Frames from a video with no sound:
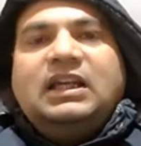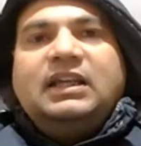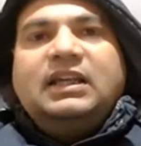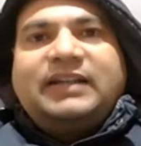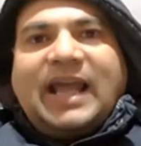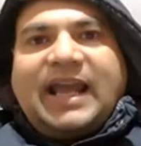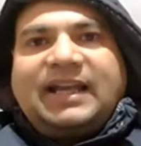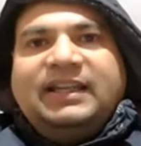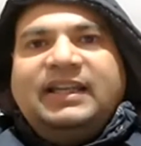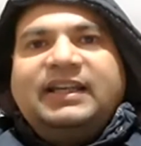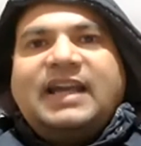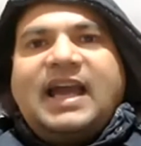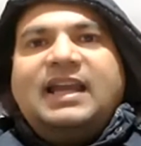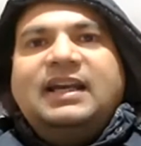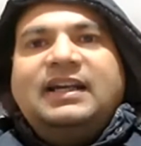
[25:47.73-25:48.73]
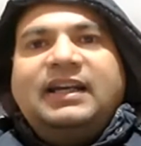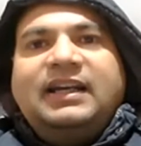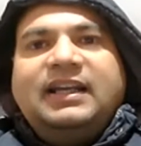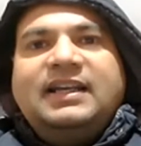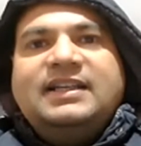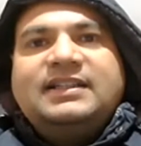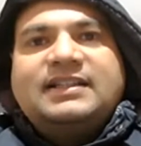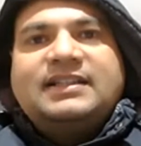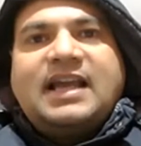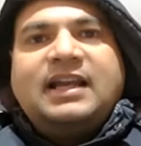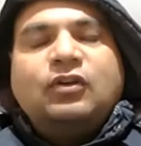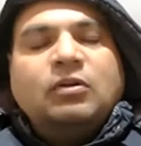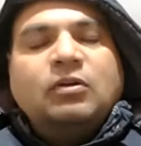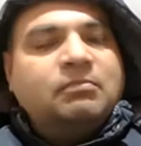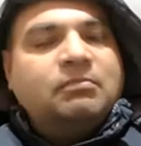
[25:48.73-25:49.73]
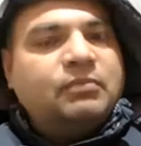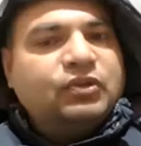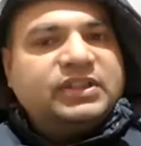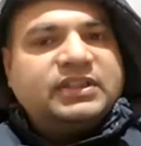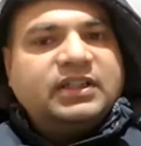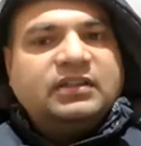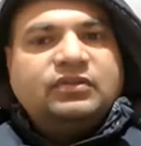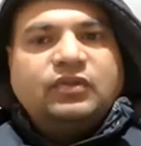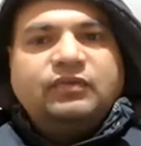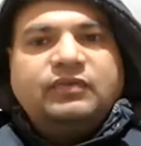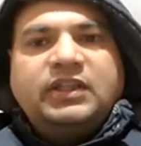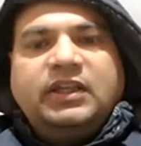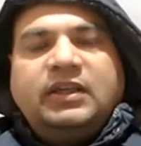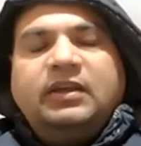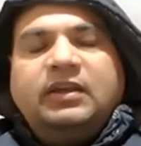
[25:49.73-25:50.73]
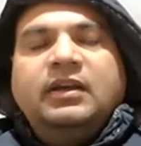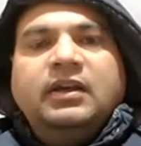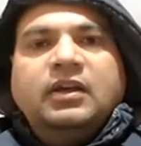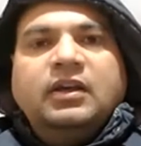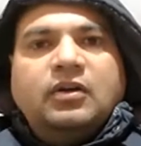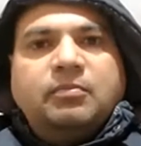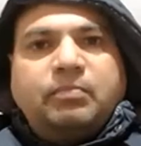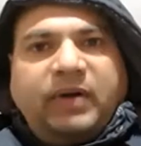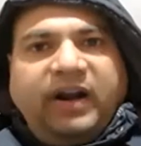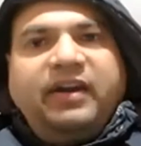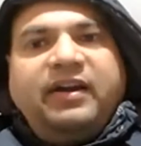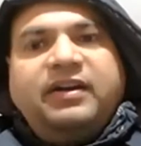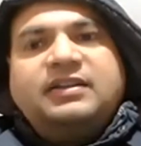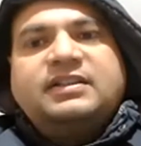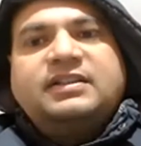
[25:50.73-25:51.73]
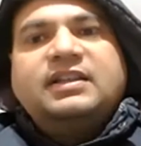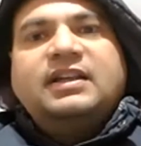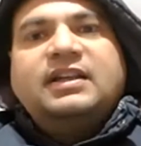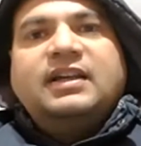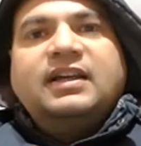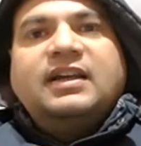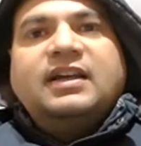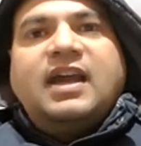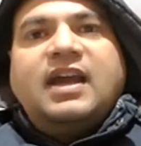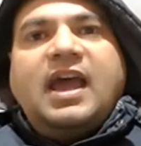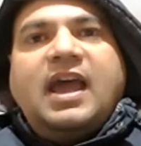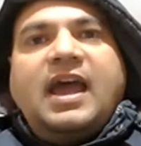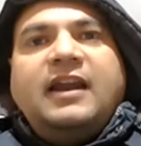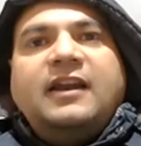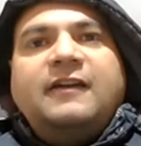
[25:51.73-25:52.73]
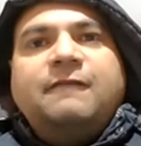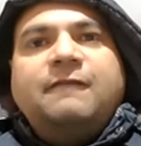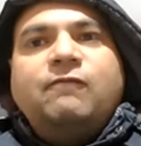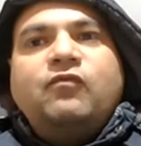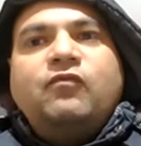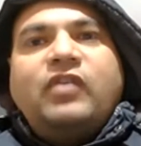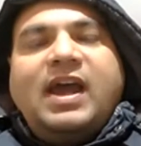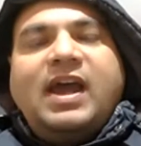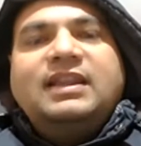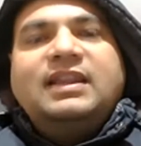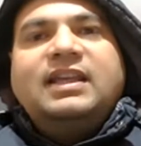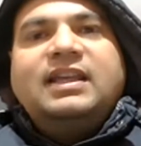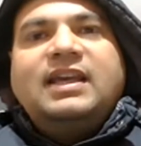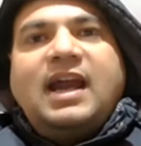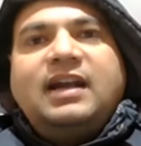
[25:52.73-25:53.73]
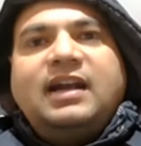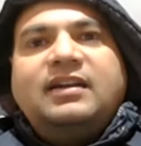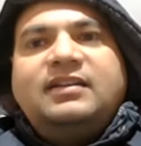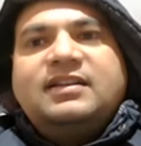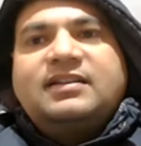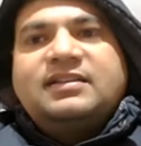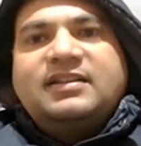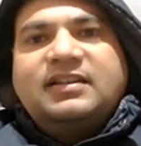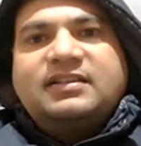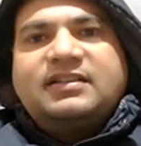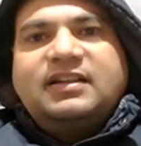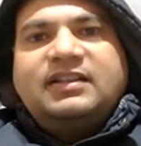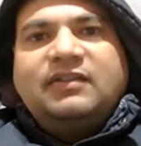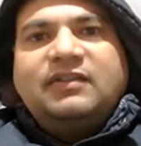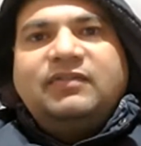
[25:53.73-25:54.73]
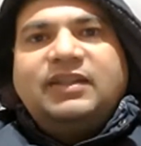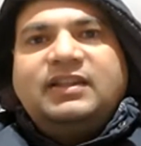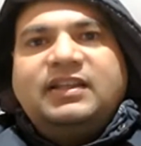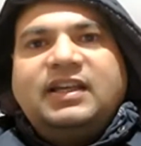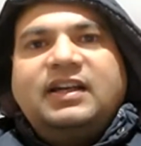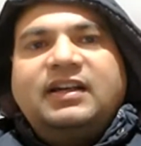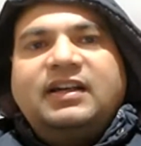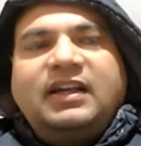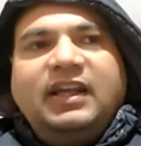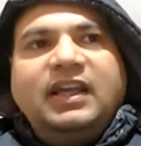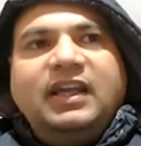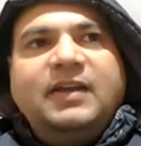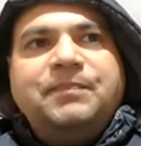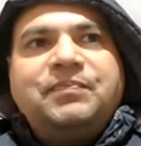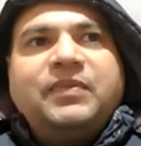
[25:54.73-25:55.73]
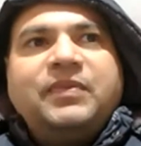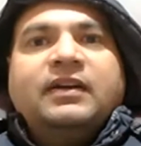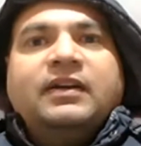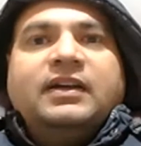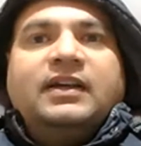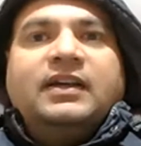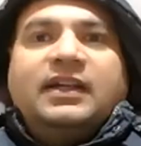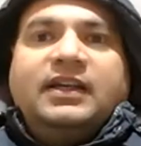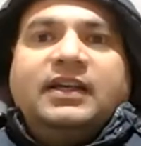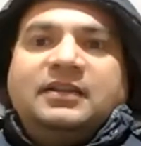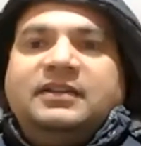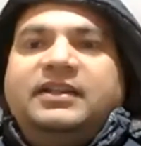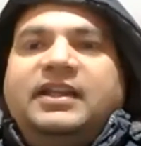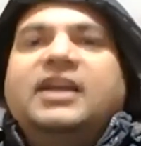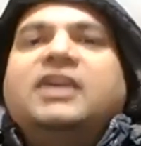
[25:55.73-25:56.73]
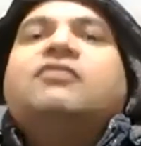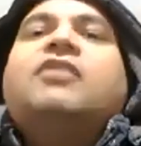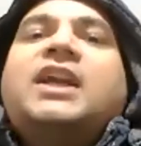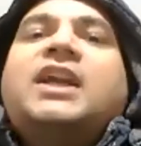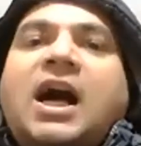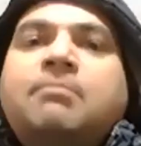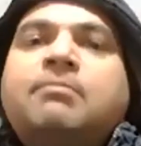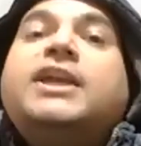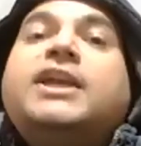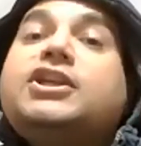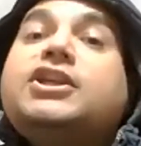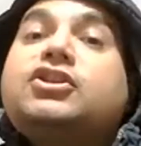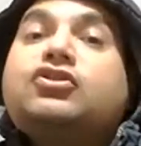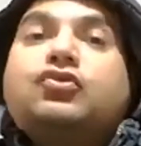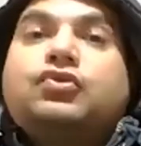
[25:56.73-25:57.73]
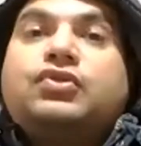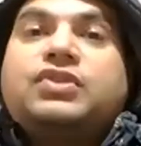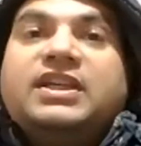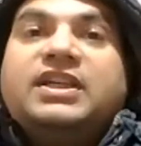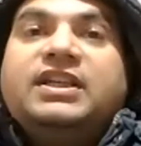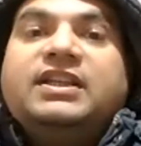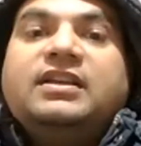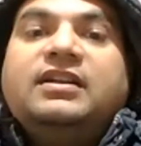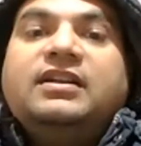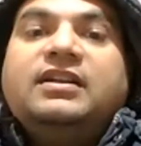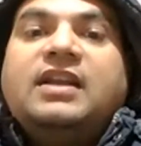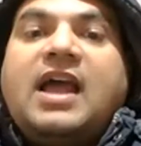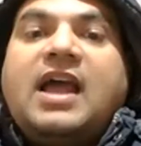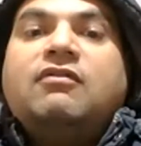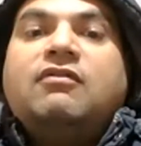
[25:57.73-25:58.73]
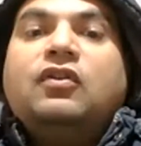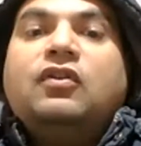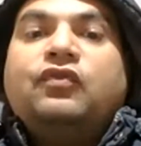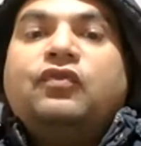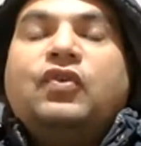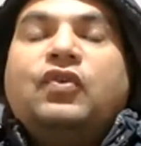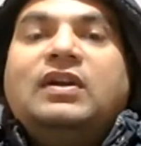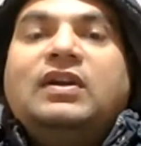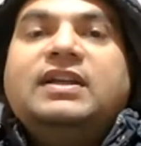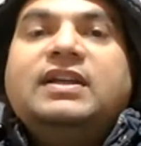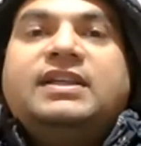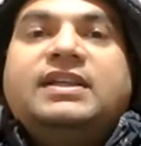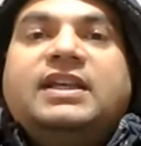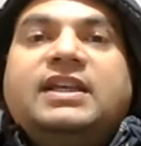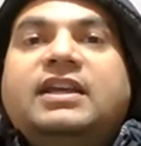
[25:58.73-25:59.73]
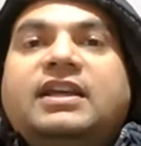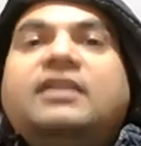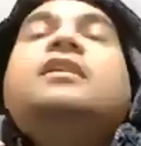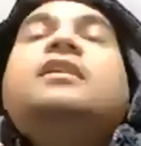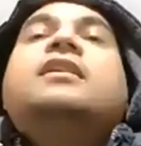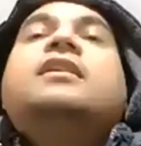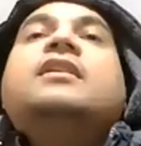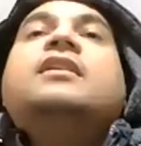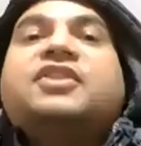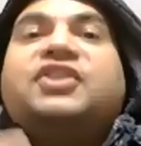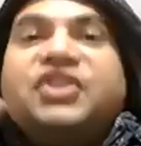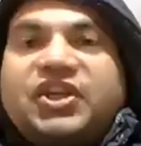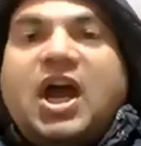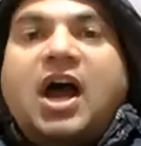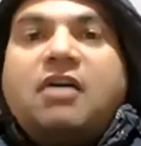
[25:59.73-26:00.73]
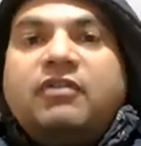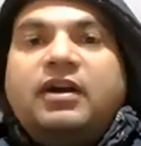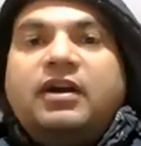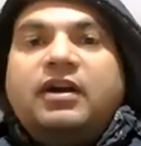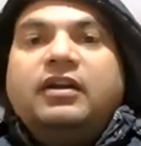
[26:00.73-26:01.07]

technicalities and compositions of the products. And when they had this discussion with their team, they were amazed to see the level of knowledge he showered